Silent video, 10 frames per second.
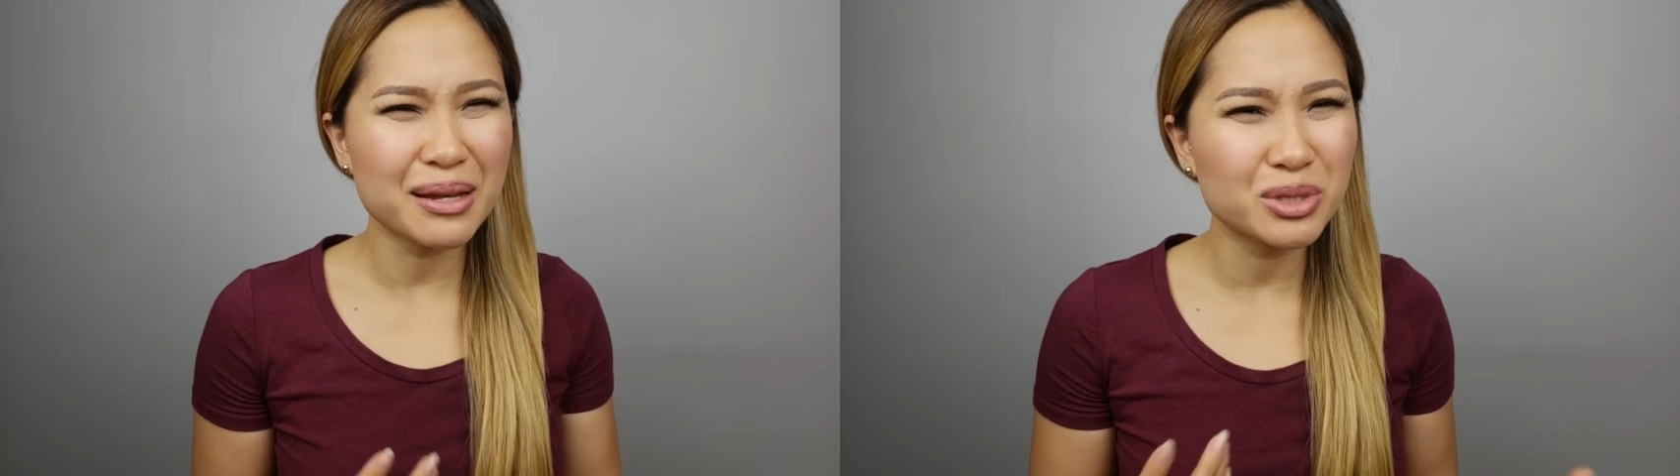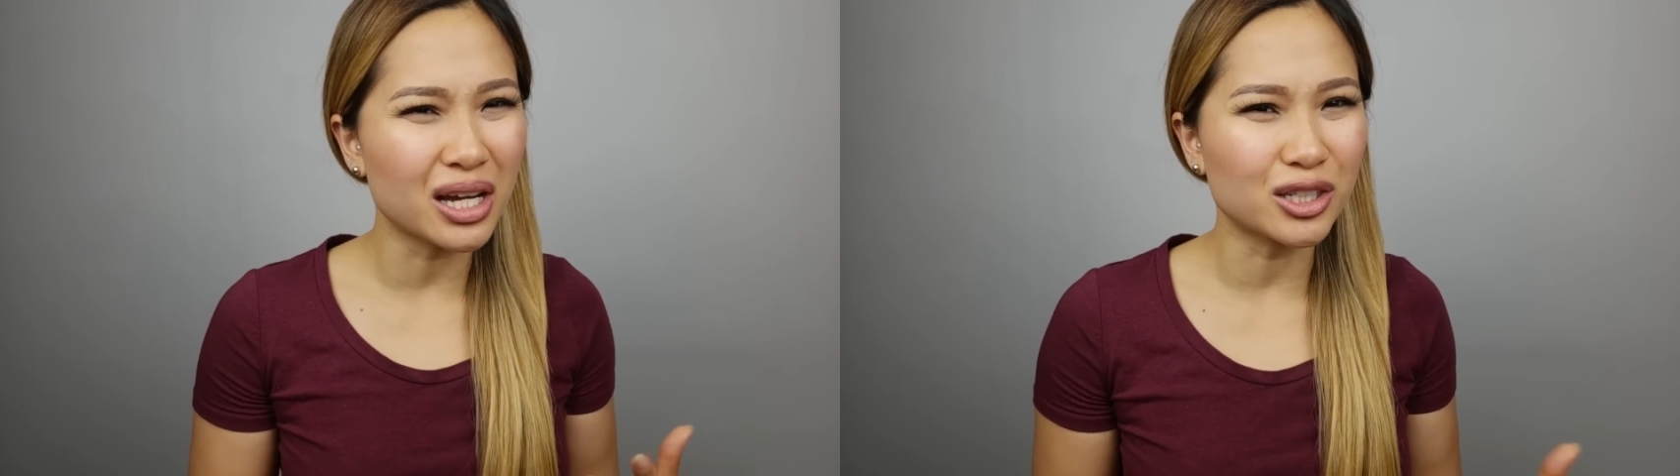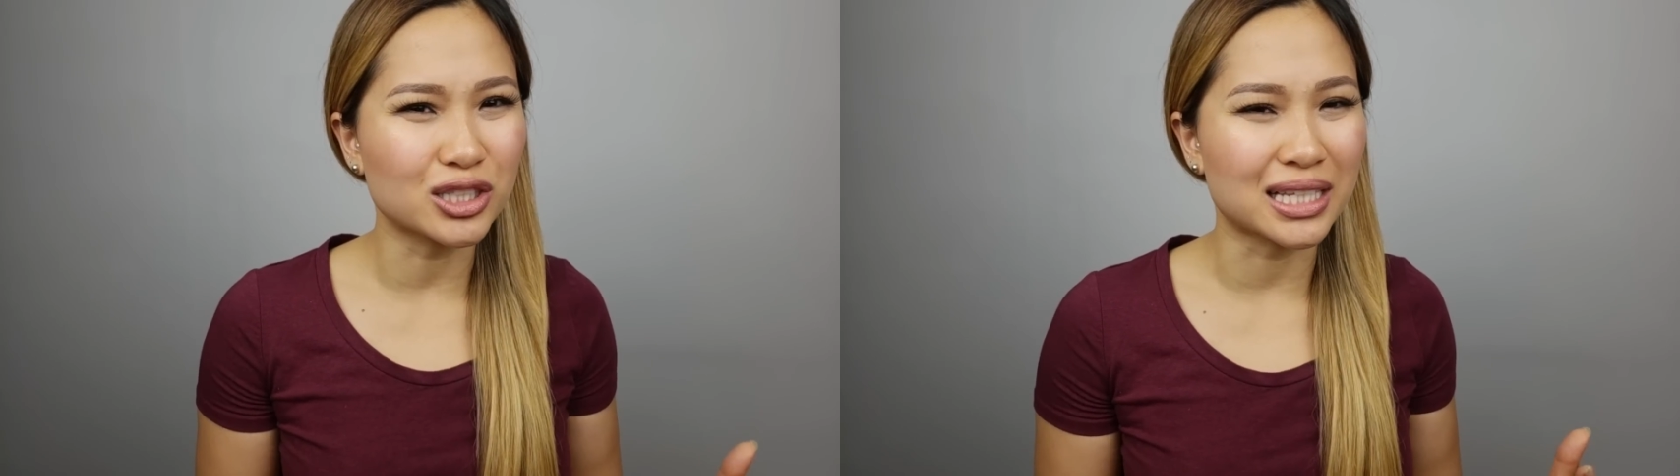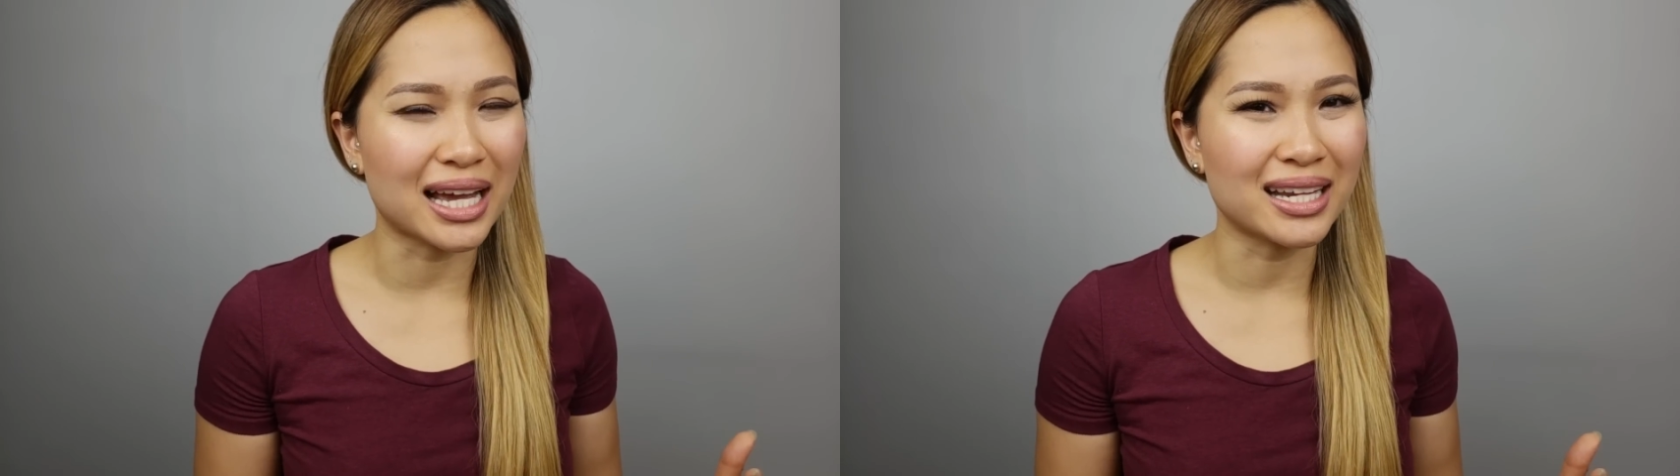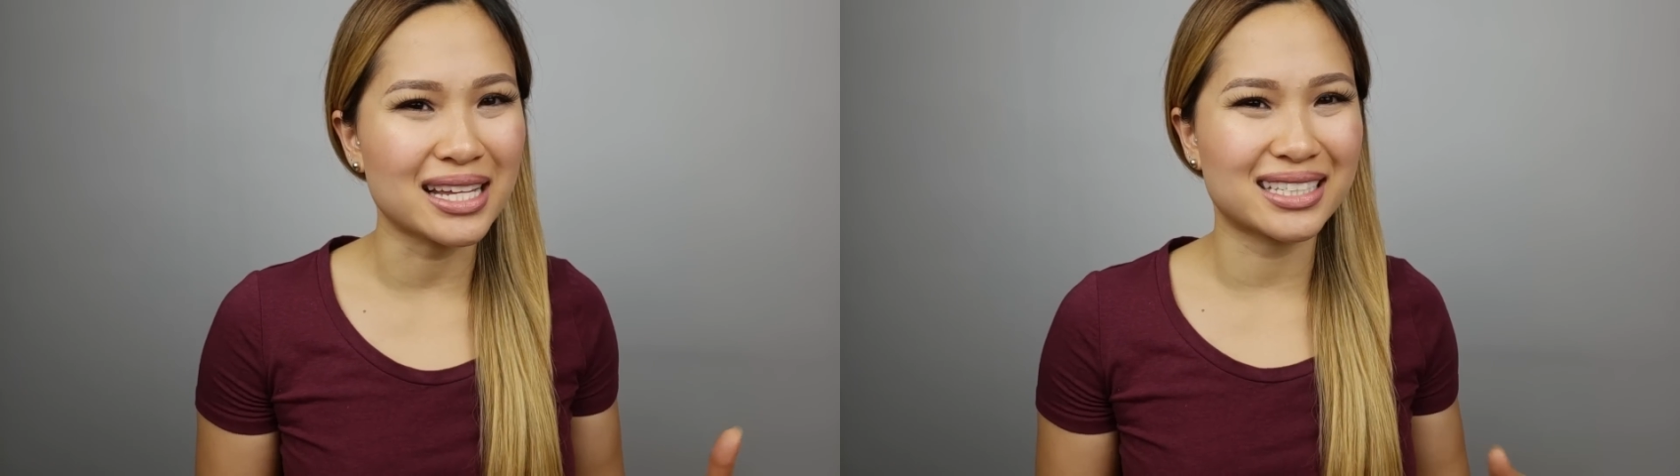to
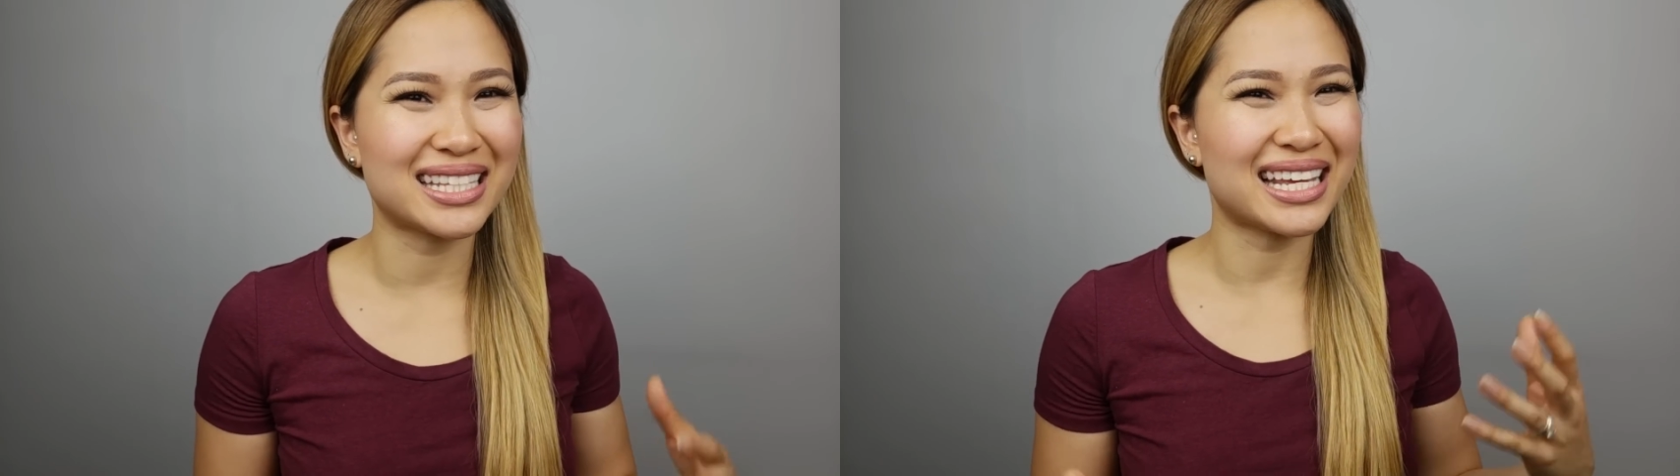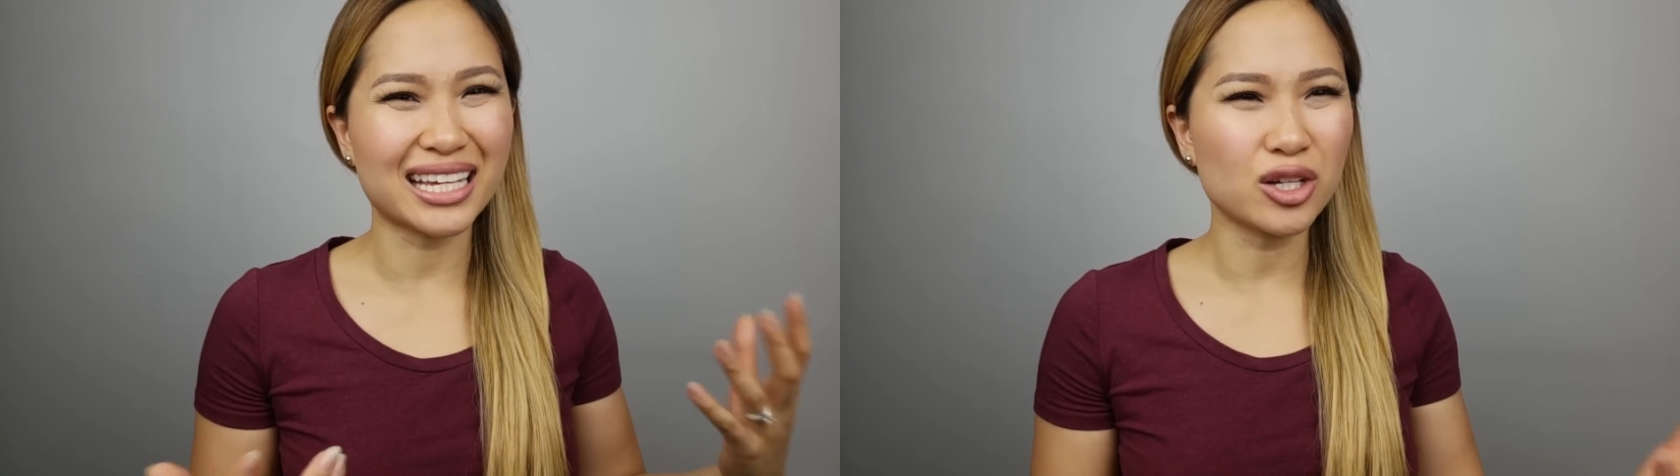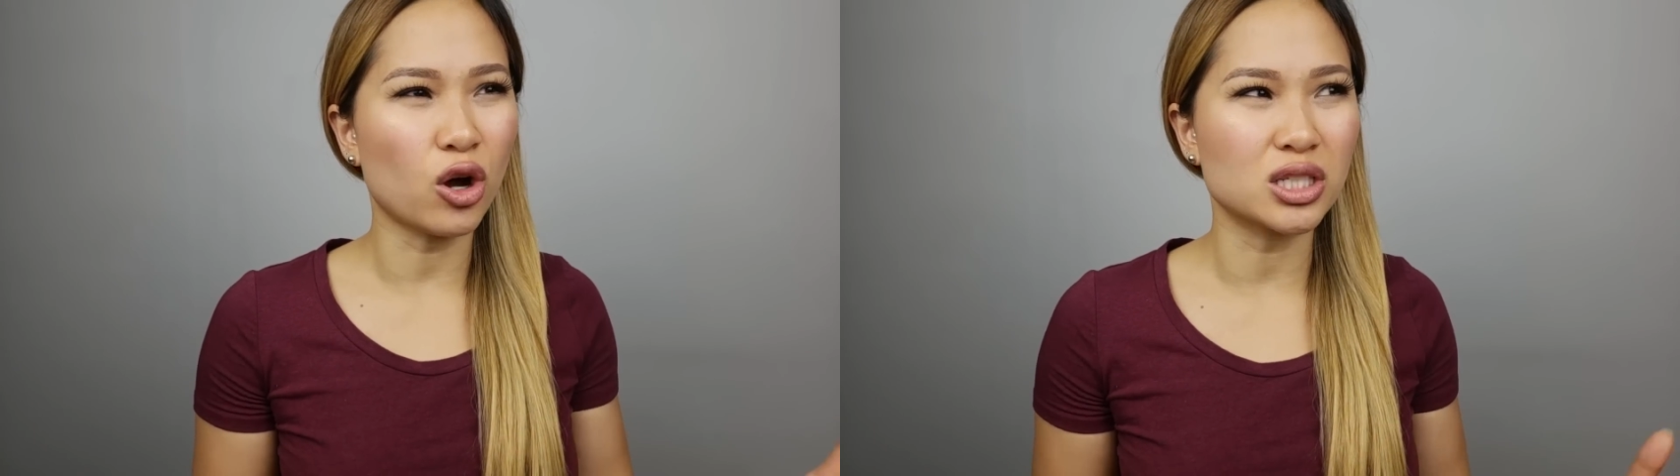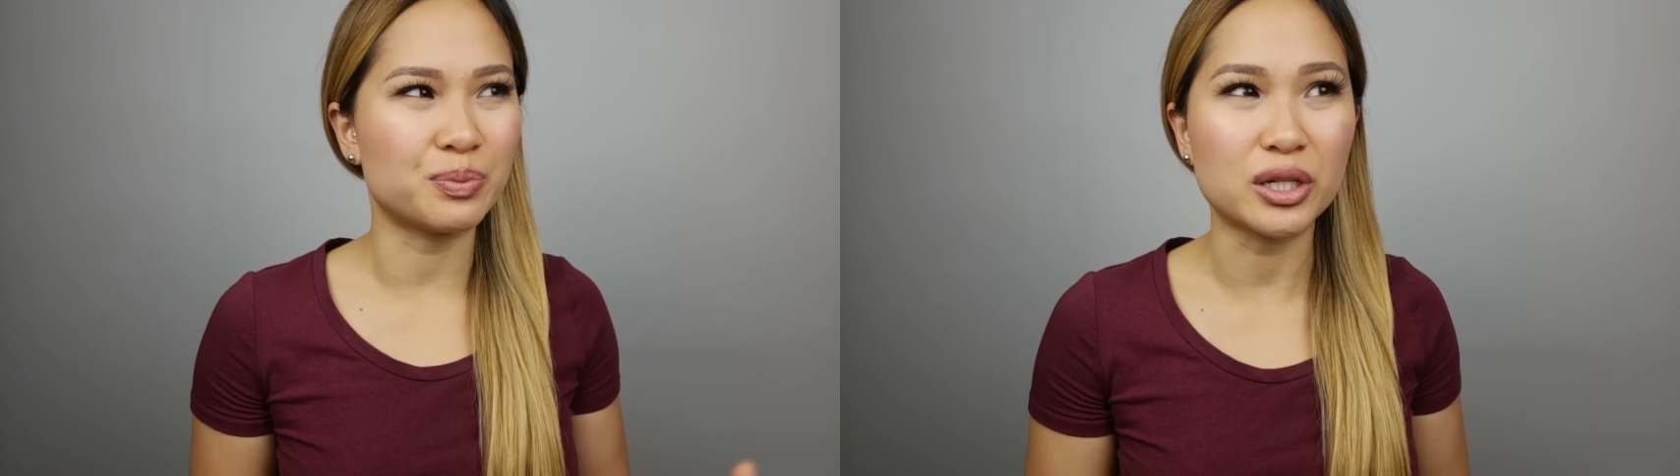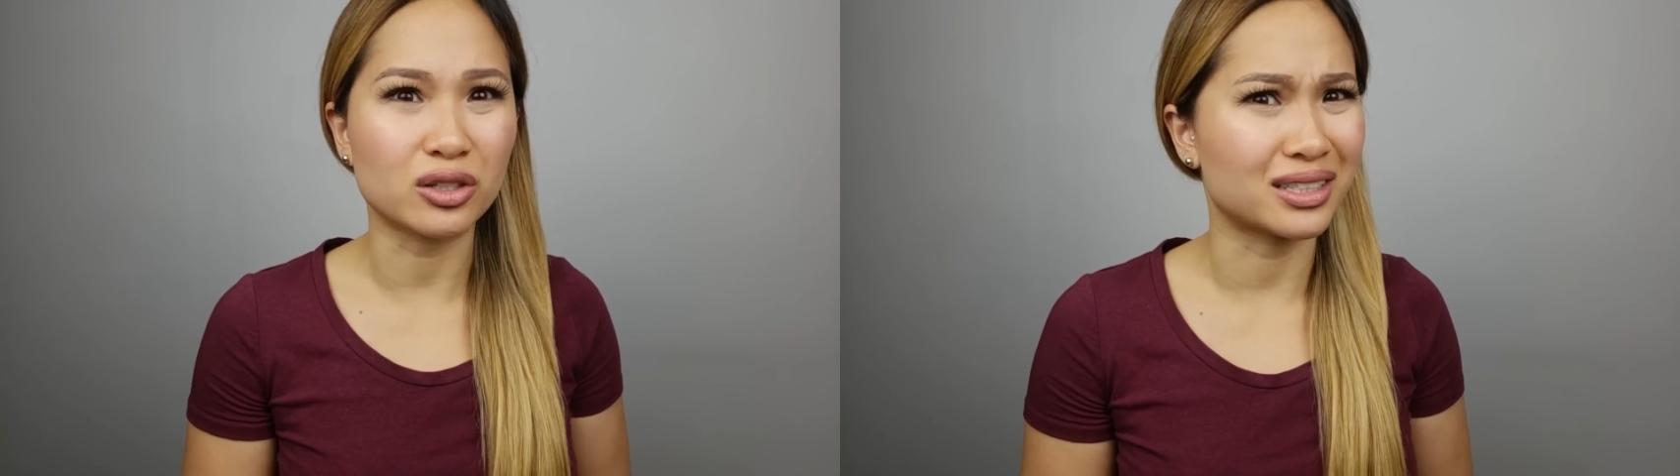understand is the in-call speaker